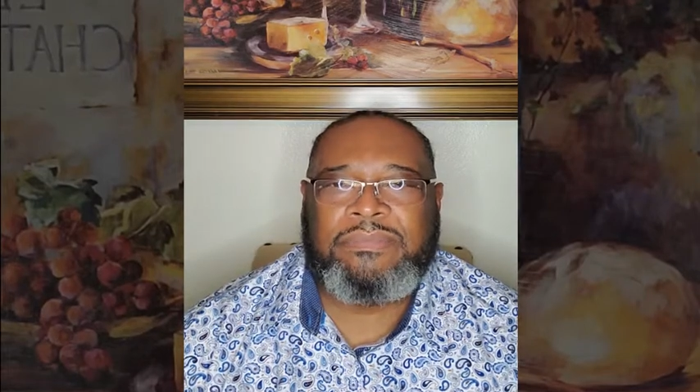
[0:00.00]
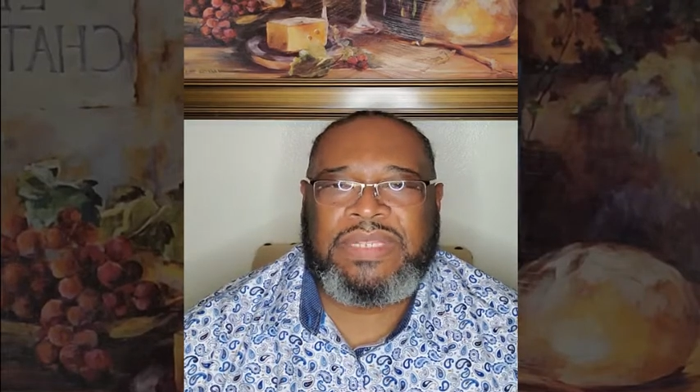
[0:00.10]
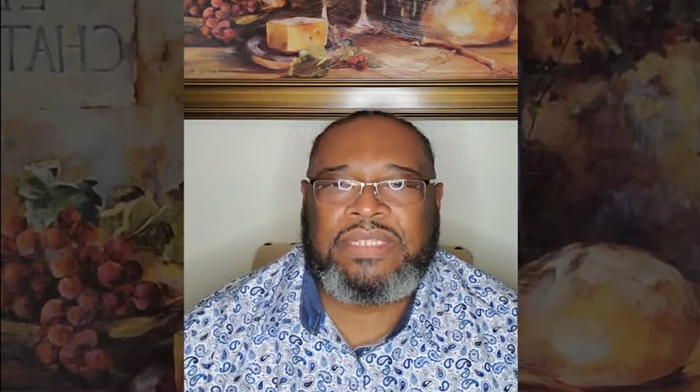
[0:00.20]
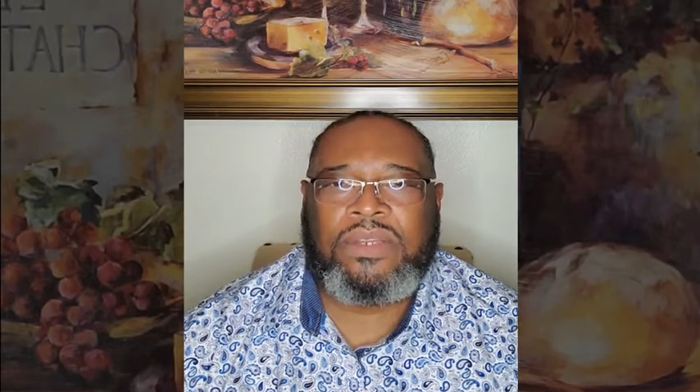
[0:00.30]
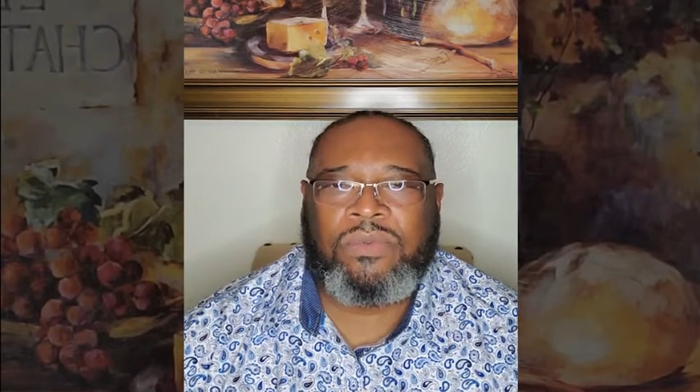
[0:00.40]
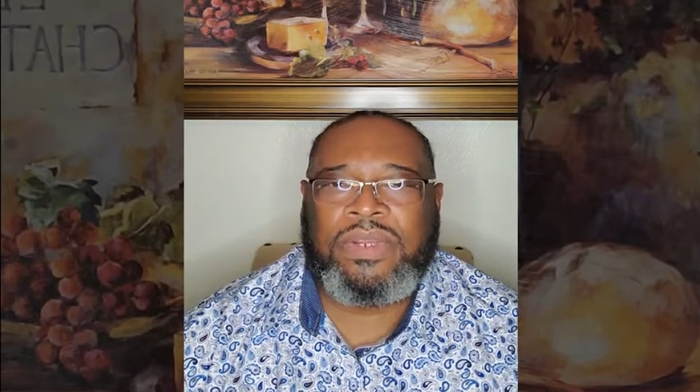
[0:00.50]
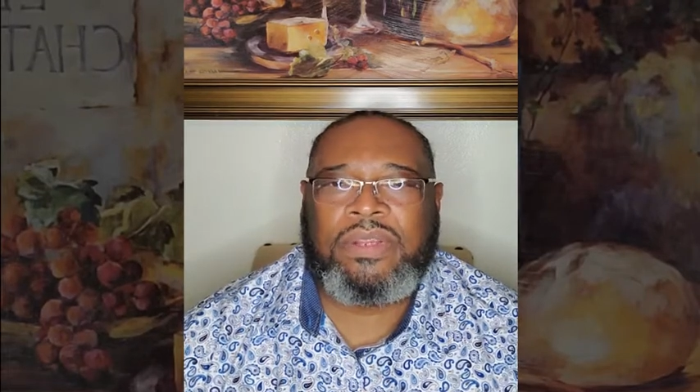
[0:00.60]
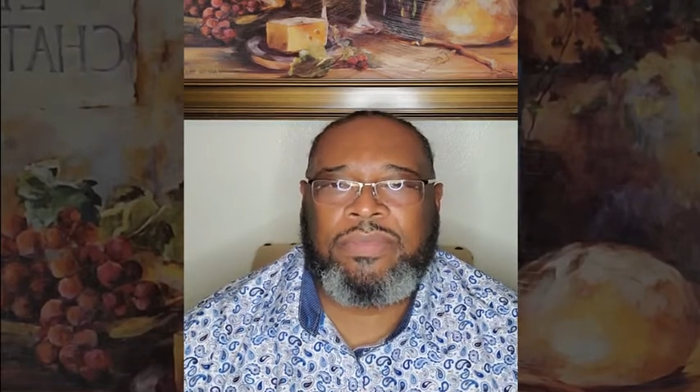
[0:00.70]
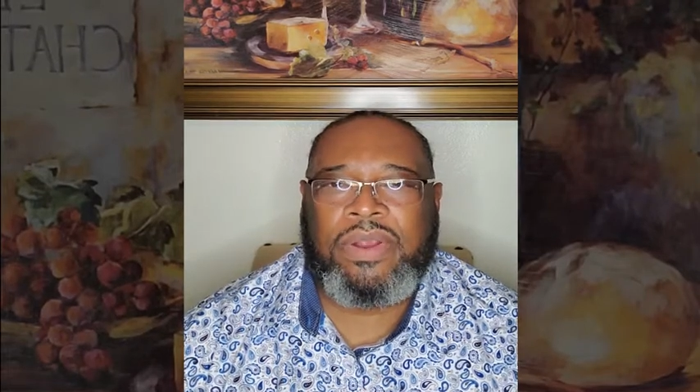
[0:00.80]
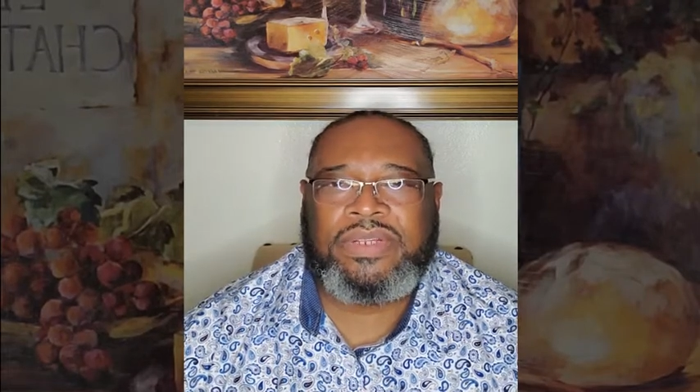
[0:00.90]
Miss
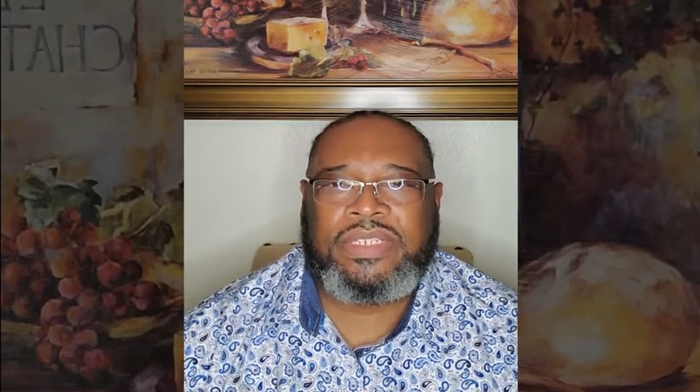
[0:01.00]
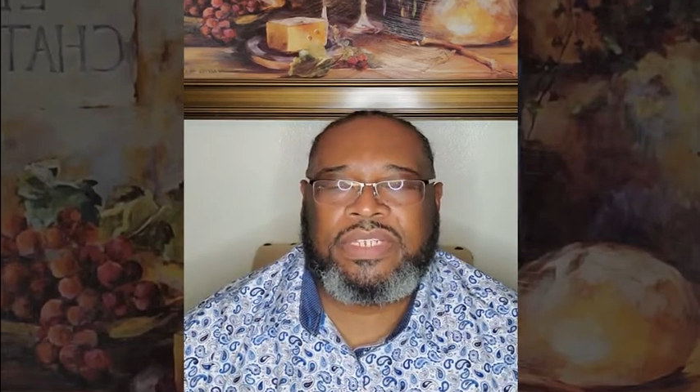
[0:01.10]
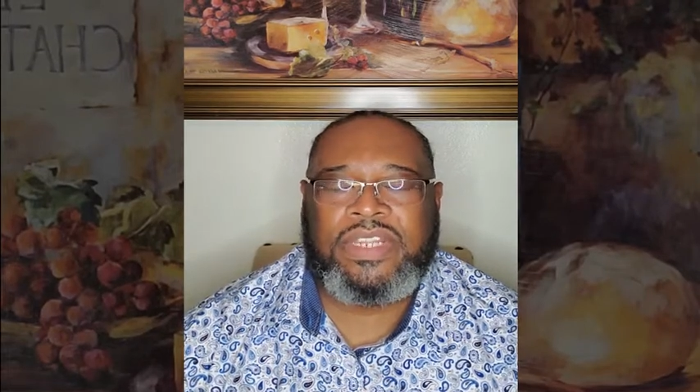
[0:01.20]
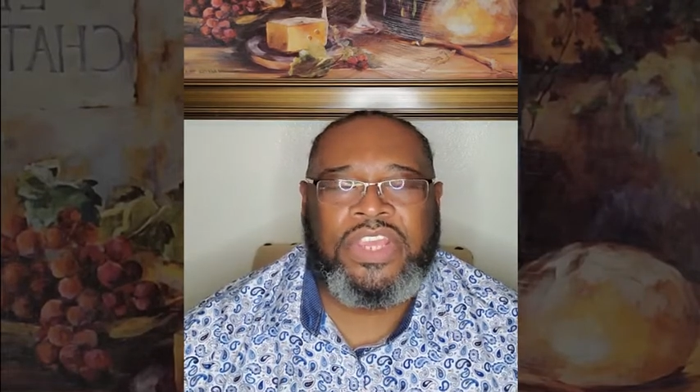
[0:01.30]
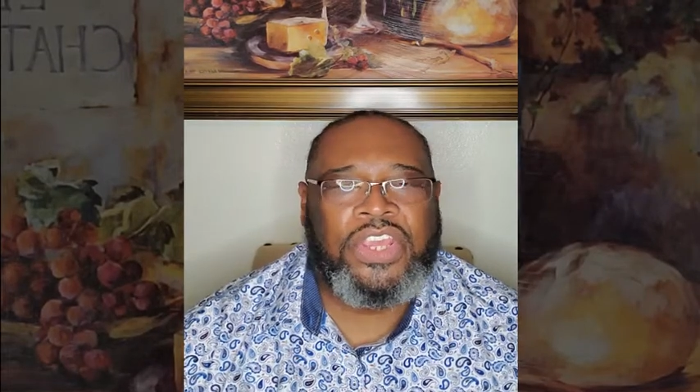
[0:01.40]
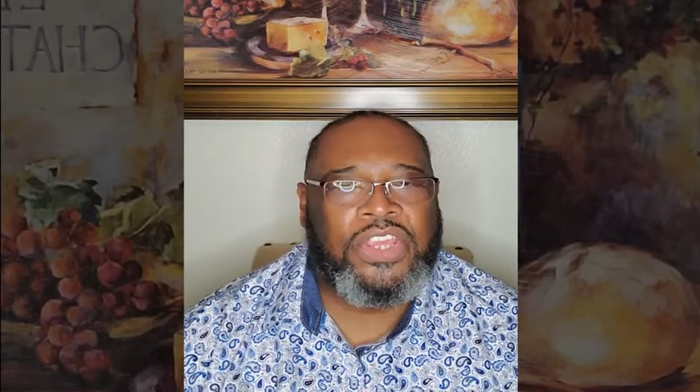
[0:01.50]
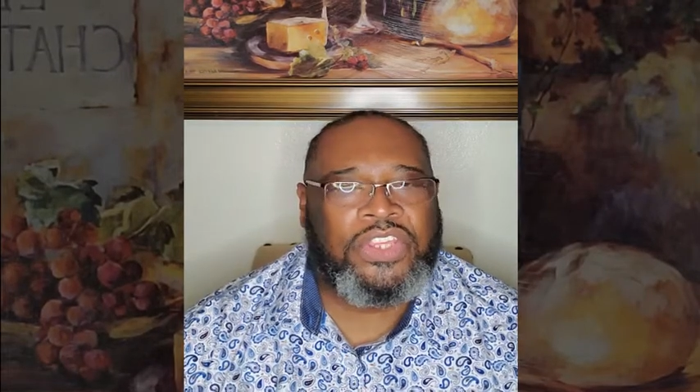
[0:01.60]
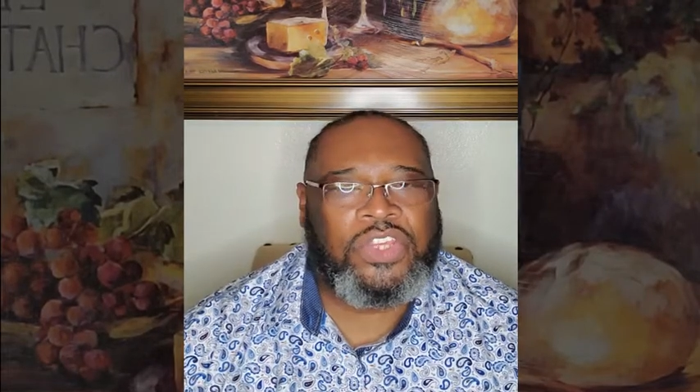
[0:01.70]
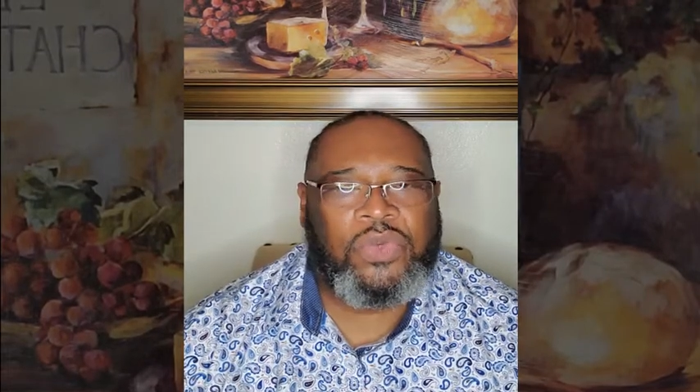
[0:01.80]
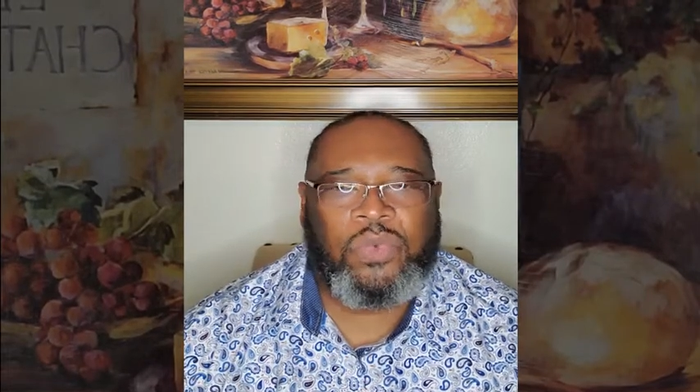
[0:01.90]
Lorinda Person,
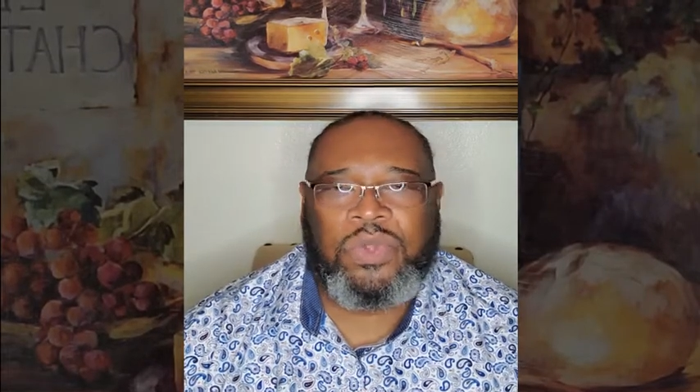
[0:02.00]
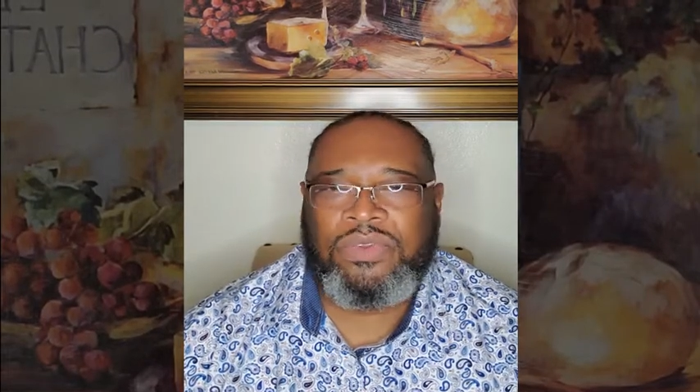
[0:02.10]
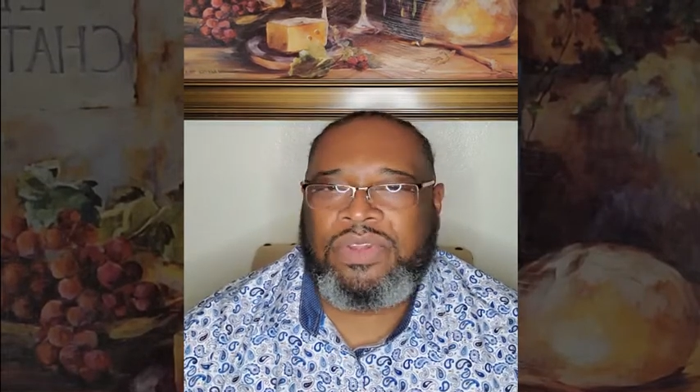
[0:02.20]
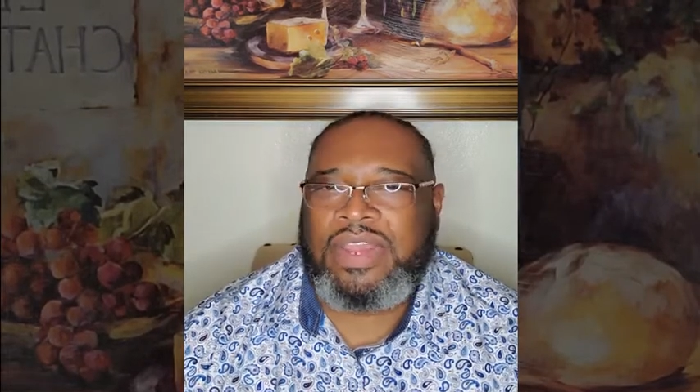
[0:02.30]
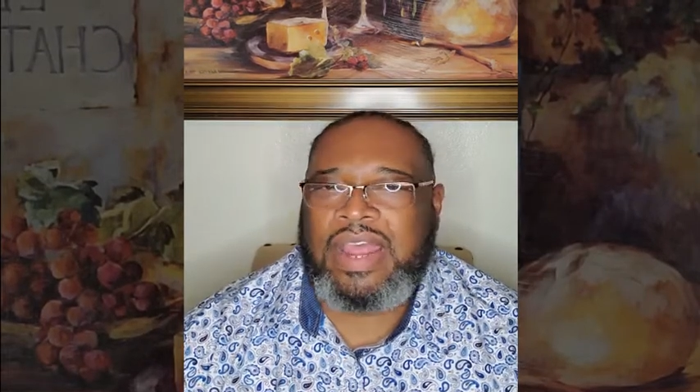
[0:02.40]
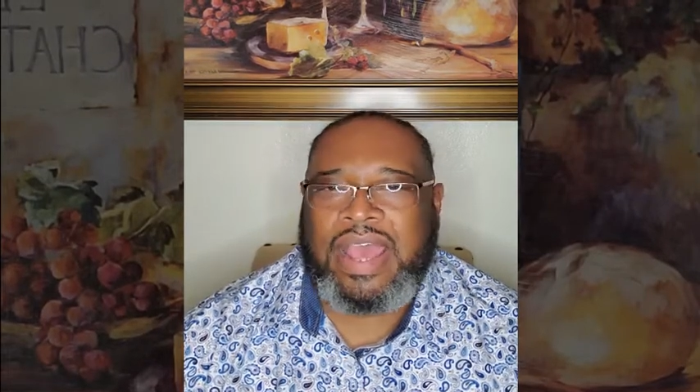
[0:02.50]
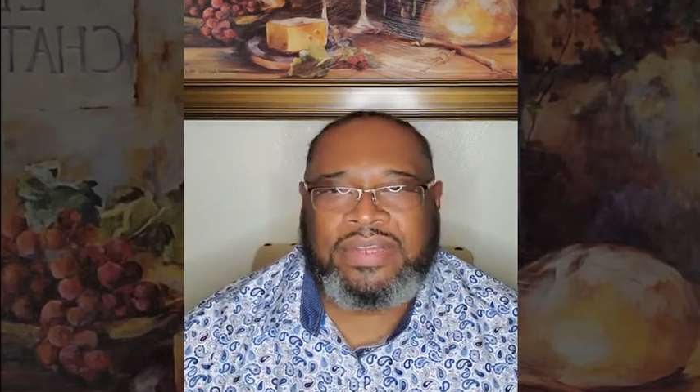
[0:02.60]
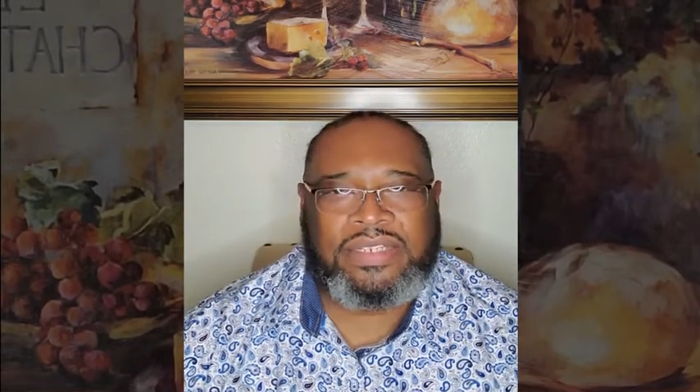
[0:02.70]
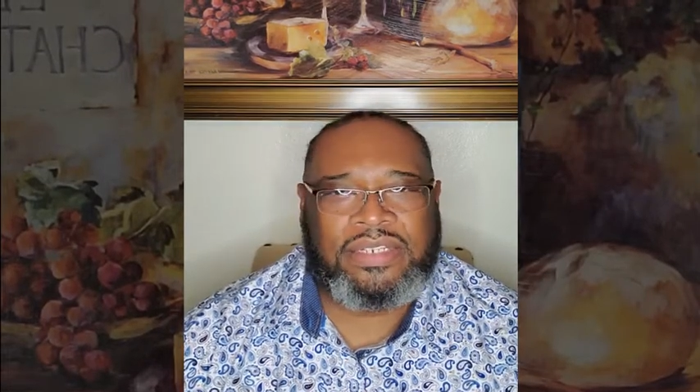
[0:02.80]
you will not